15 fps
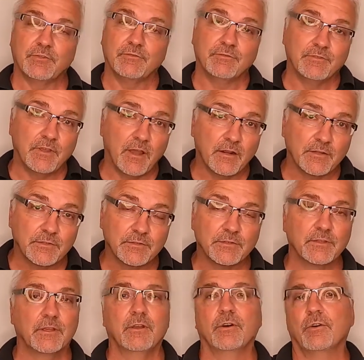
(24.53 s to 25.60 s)

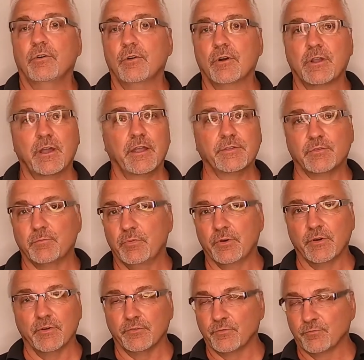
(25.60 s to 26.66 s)
ducks, all kinds of
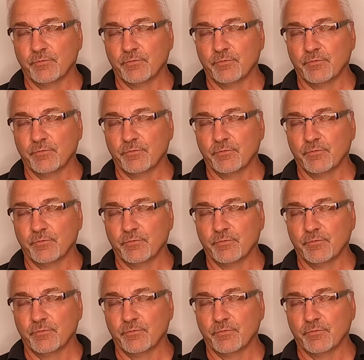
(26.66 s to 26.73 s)
birds.